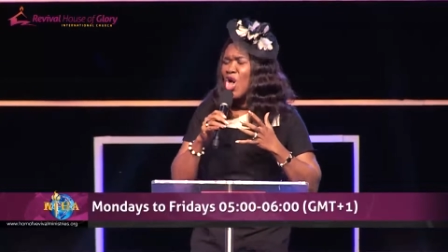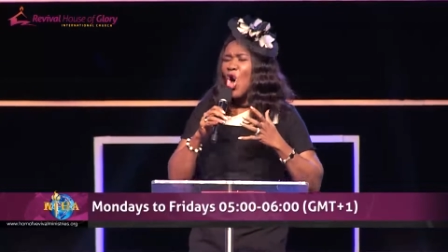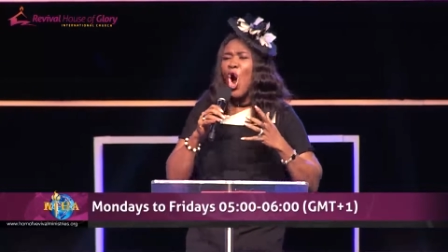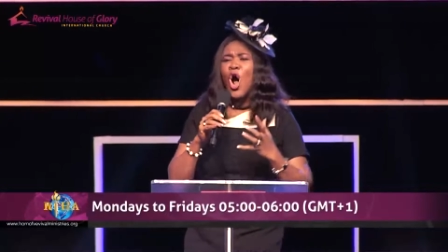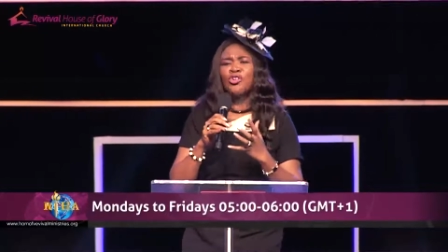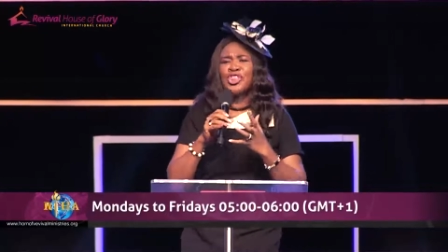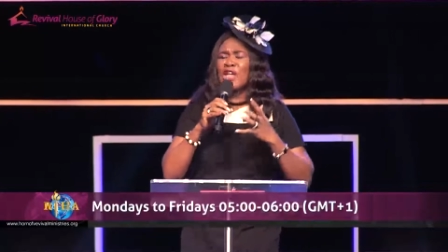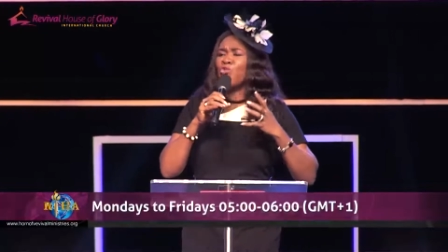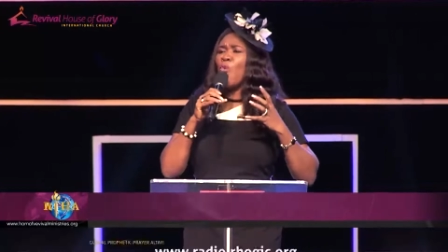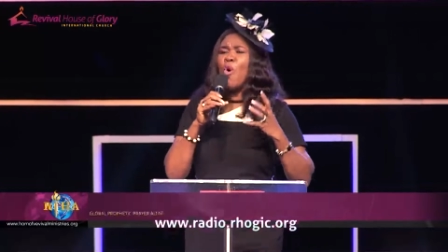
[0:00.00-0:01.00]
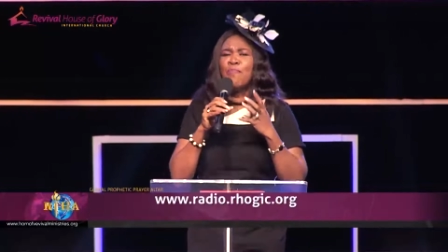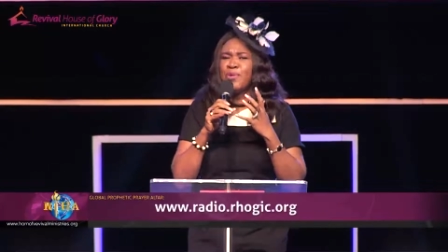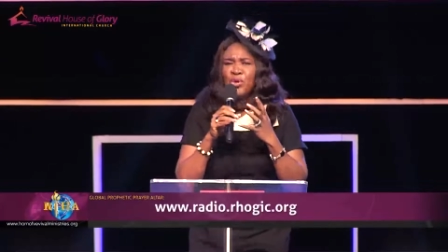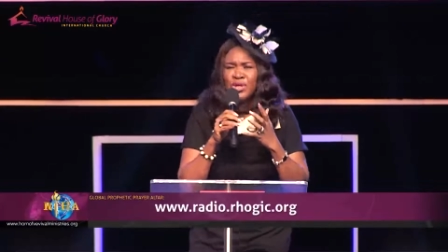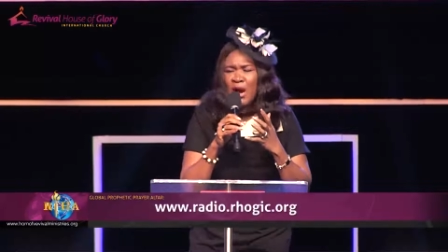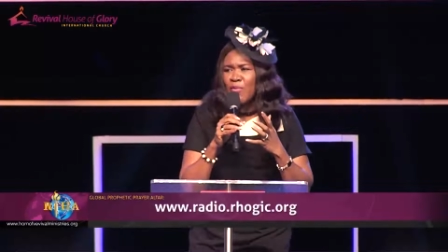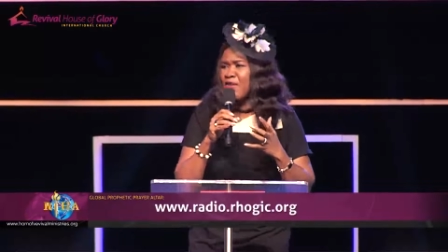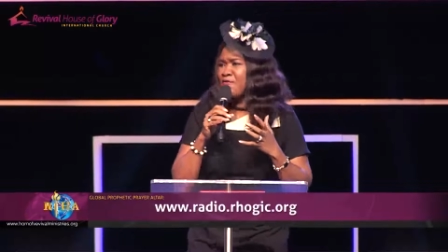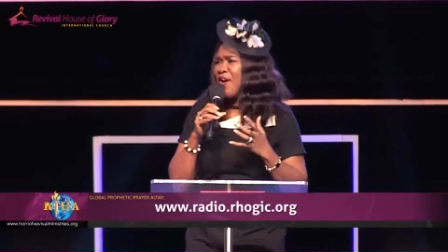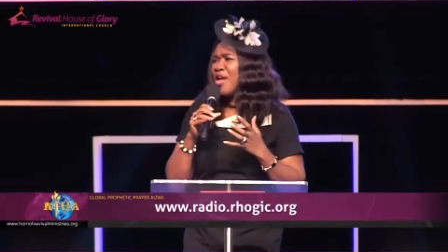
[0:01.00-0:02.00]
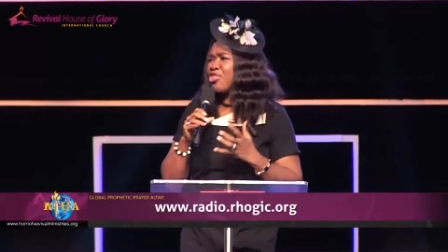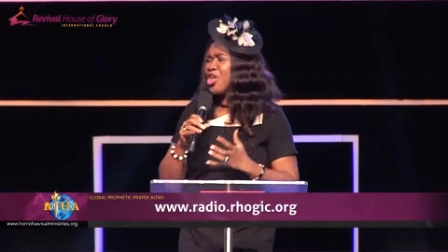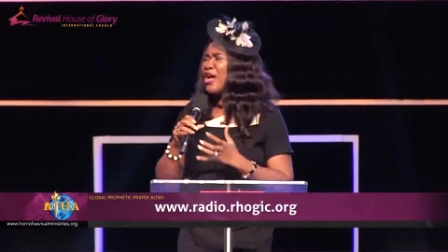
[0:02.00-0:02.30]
All that we will build our faith